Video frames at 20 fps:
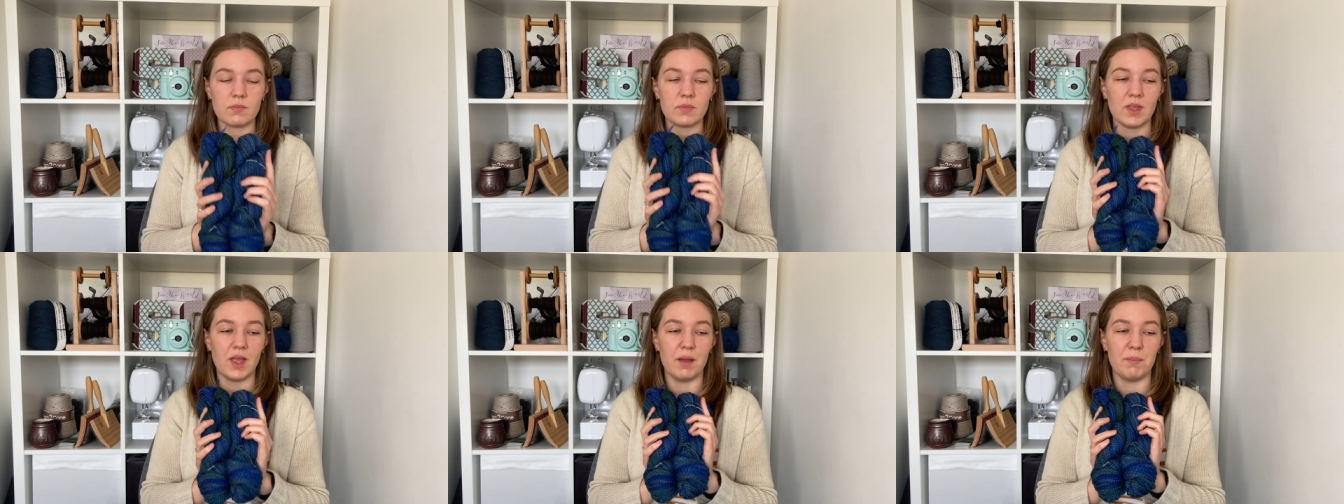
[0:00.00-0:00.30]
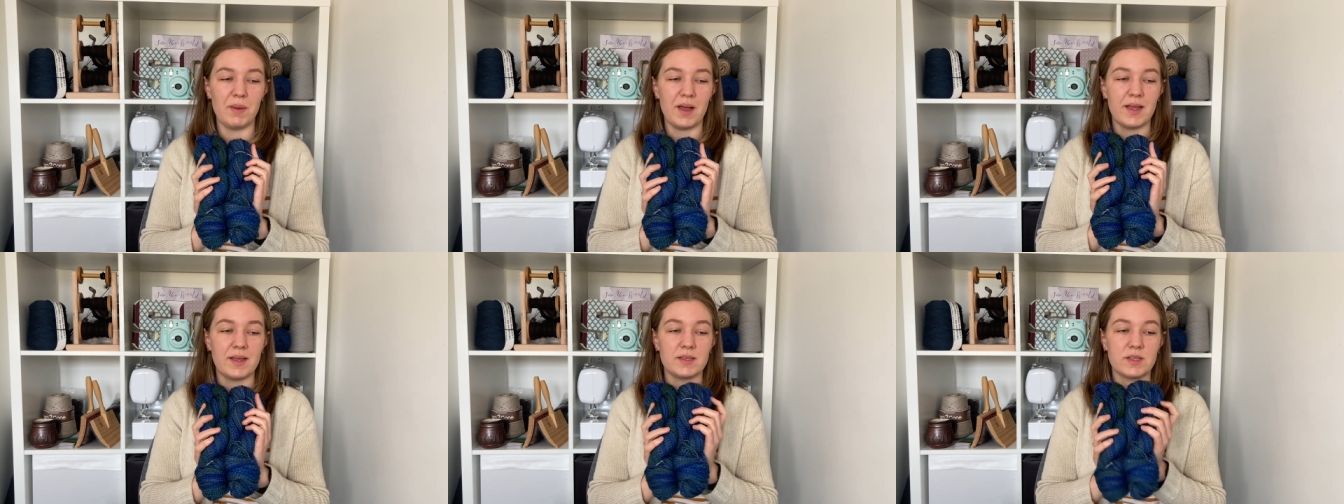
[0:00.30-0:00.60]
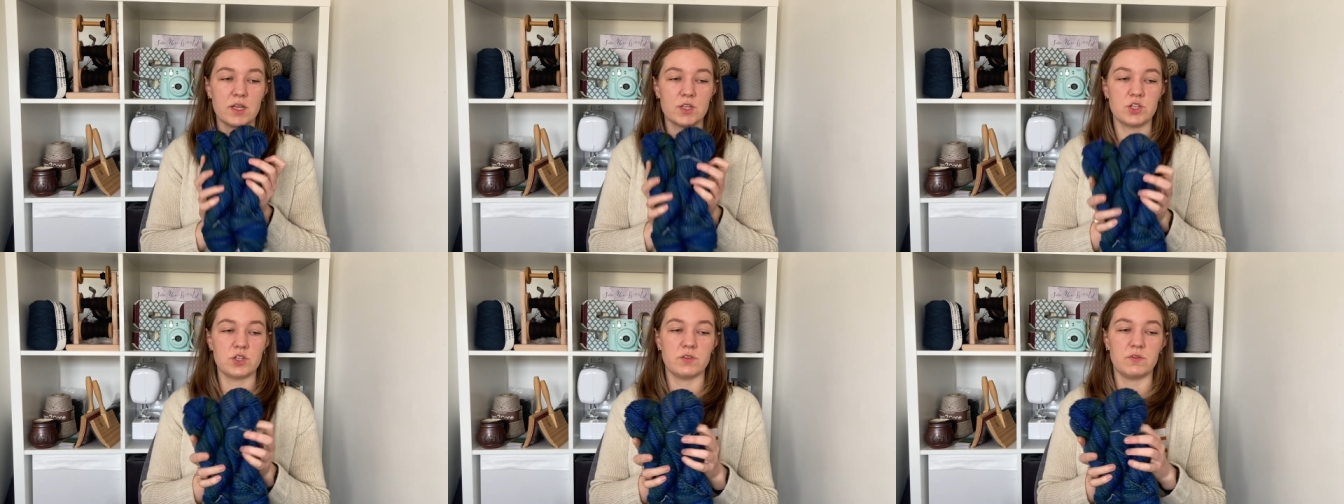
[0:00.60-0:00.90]
And my
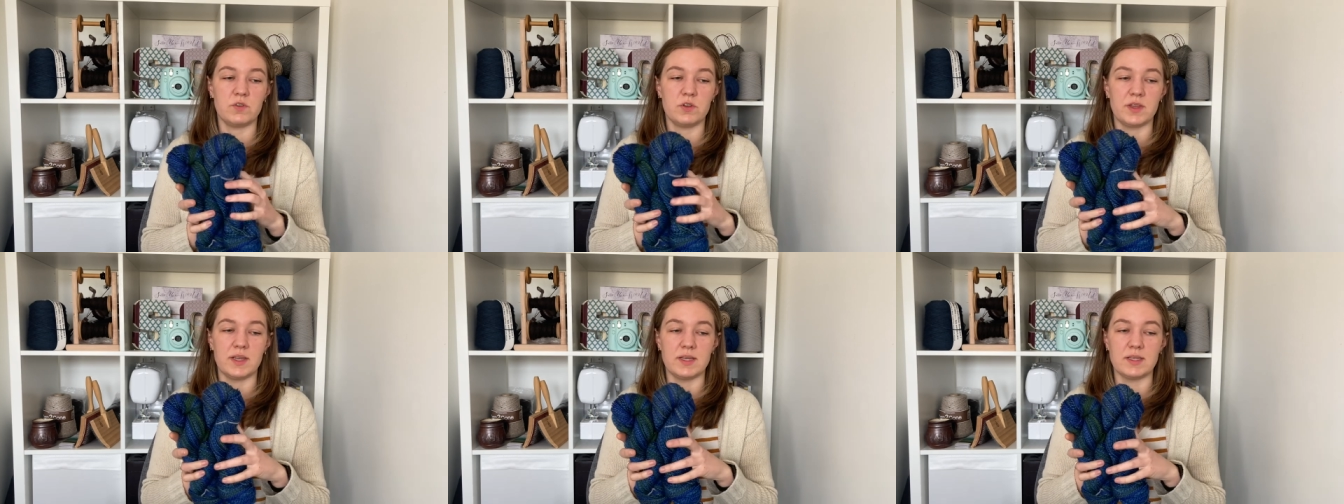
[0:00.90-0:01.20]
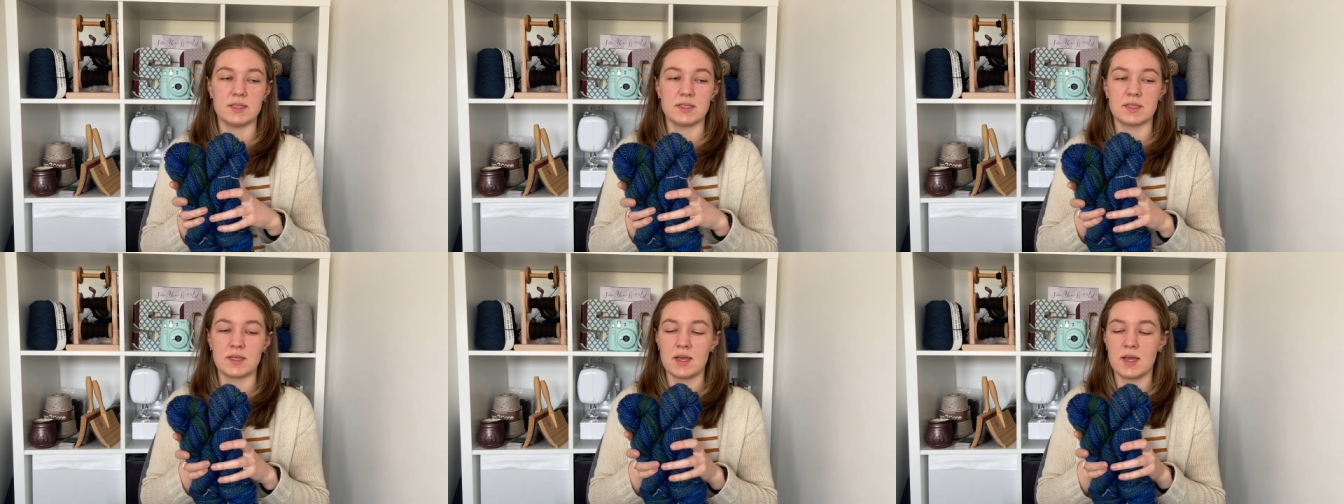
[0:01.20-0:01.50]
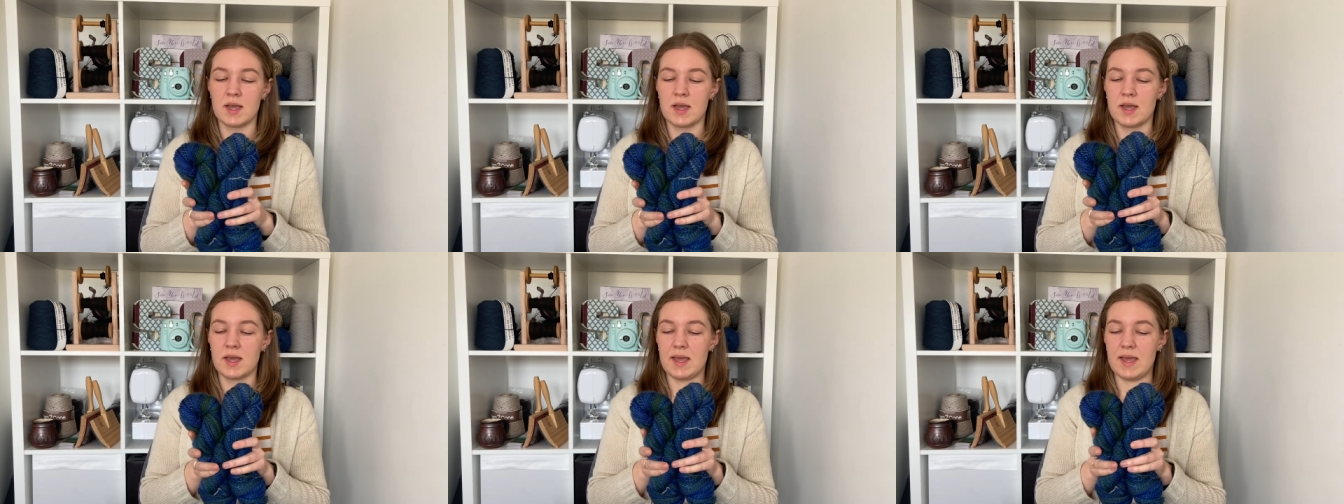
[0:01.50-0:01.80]
intention for this
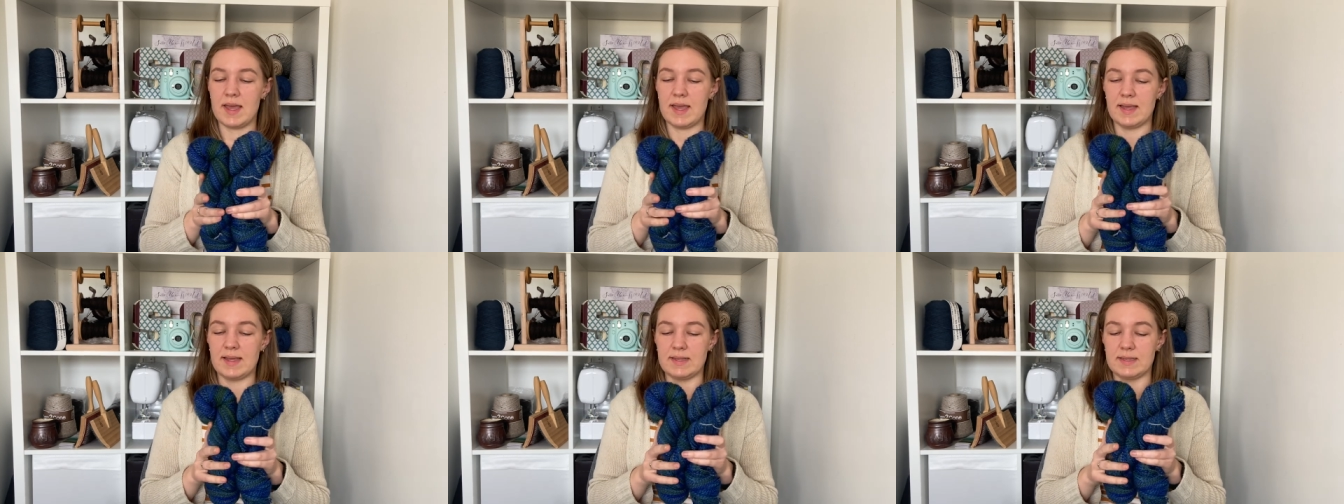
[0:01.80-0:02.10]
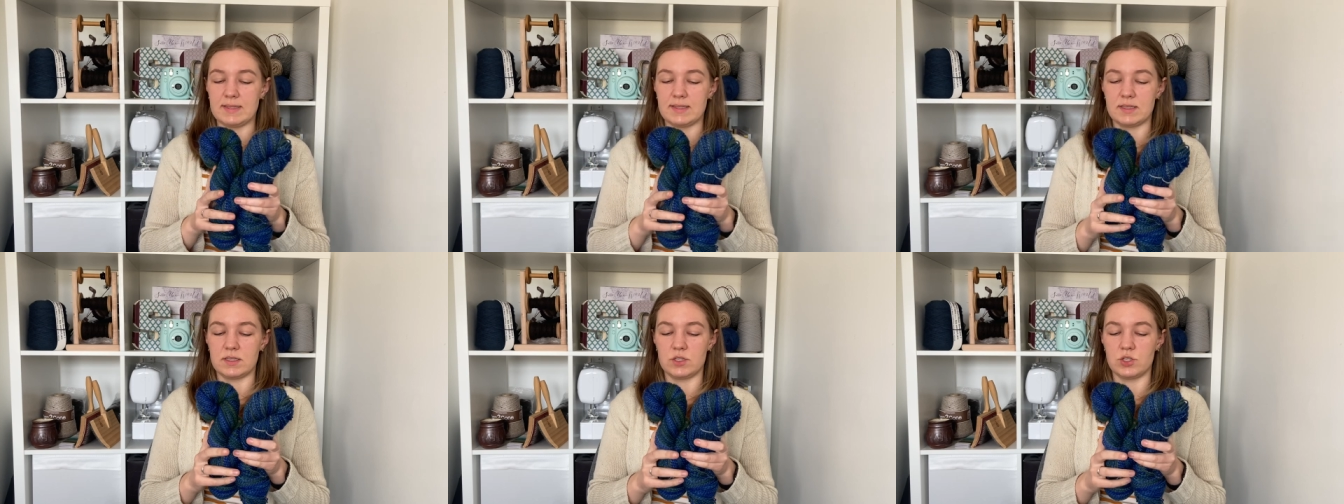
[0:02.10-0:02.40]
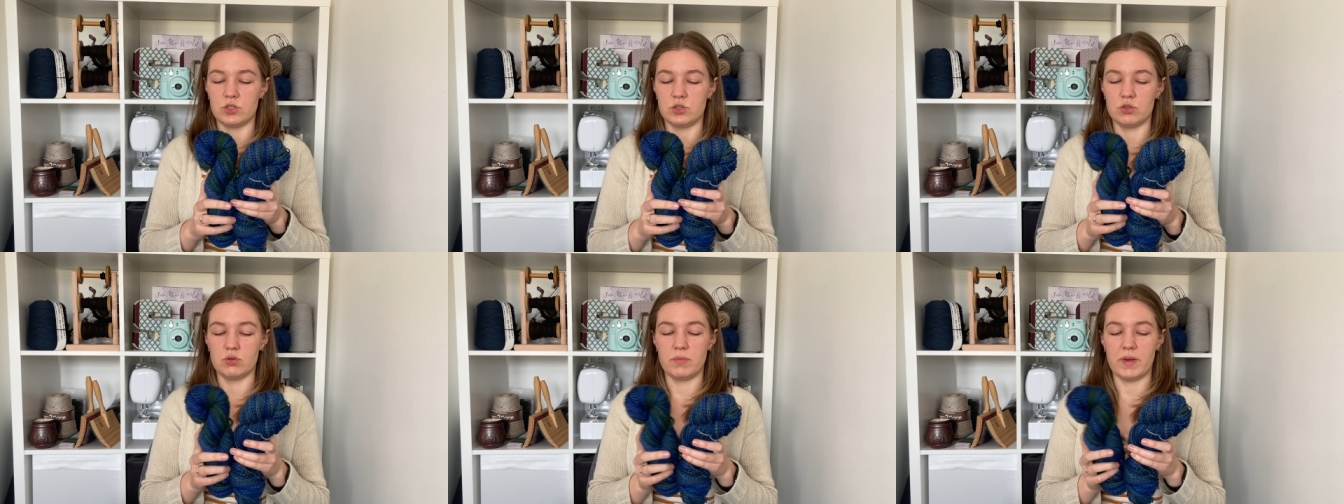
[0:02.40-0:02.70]
is
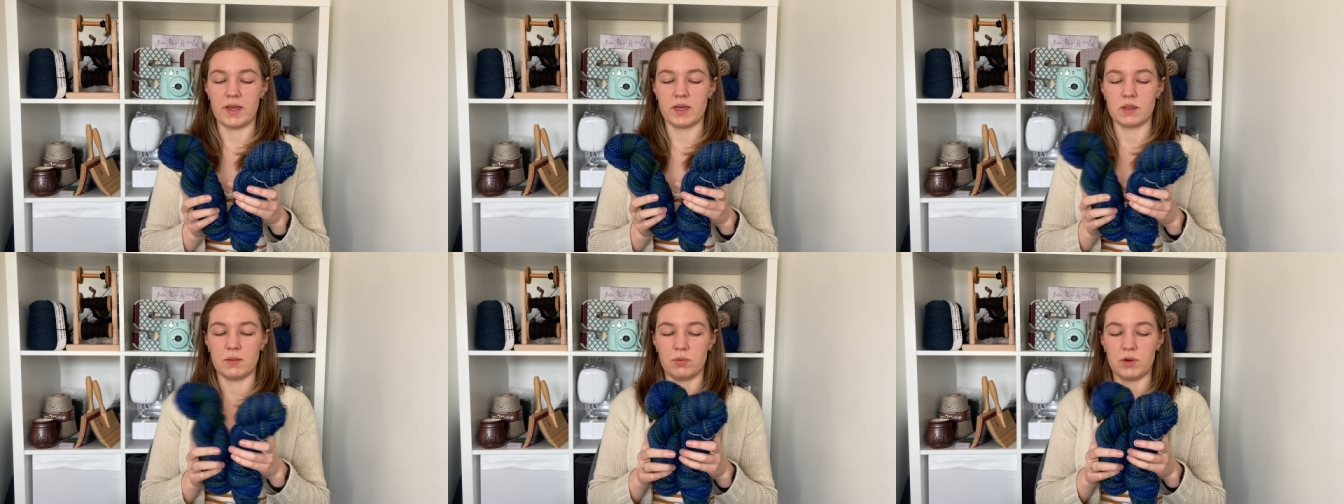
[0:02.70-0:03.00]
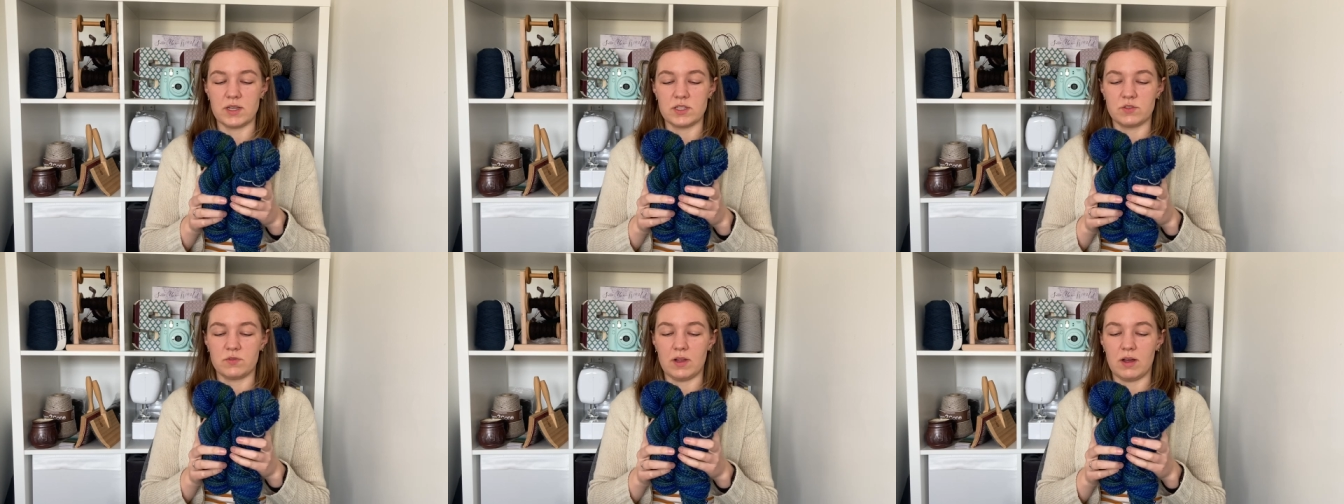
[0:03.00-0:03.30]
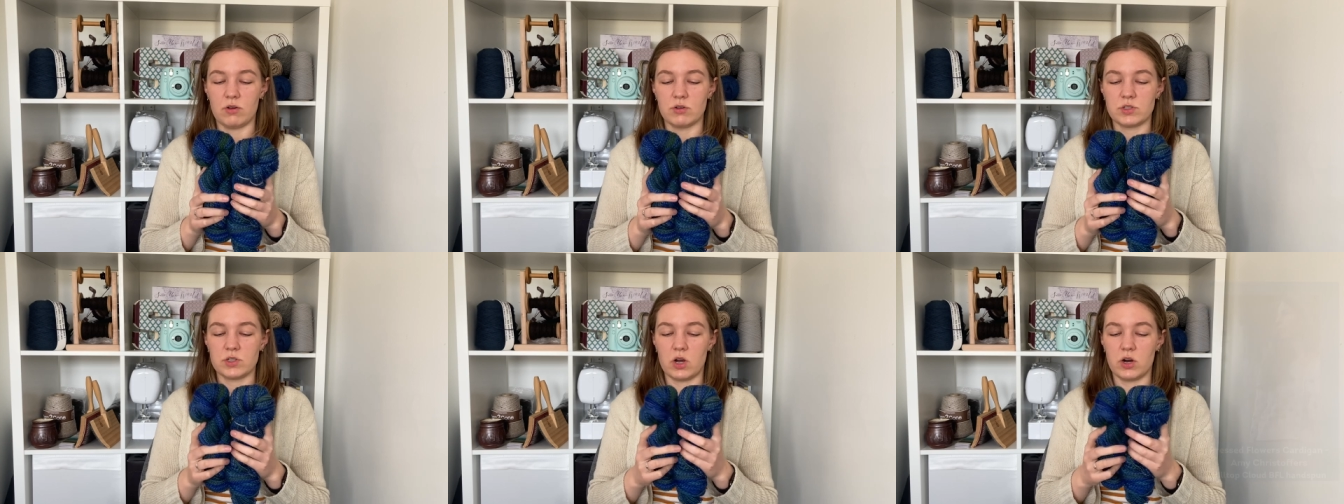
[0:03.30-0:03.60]
to make the pressed
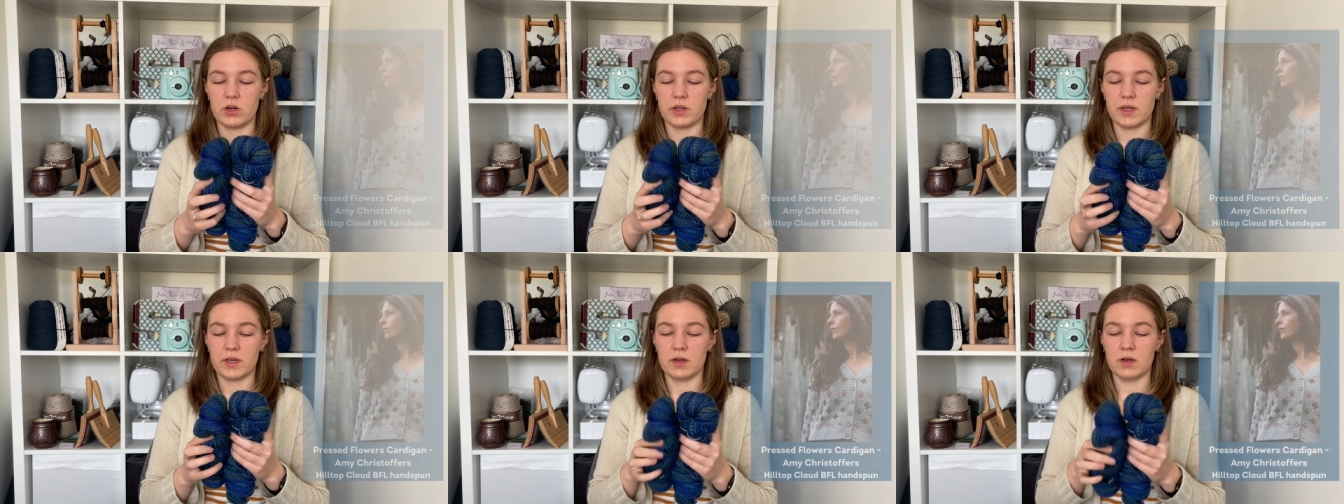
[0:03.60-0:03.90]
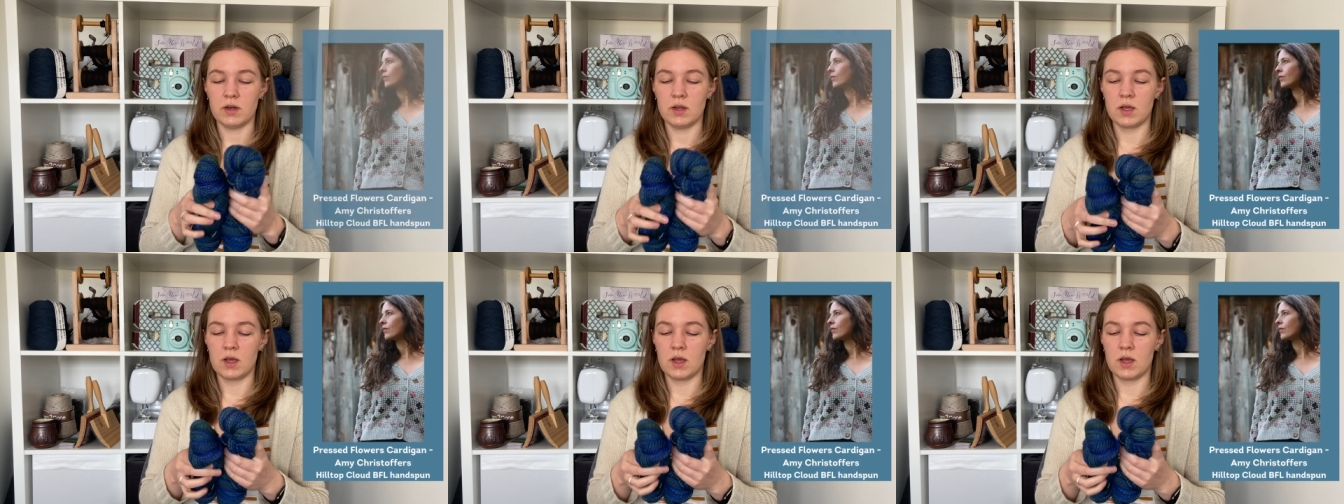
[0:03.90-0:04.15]
flowers cardigan,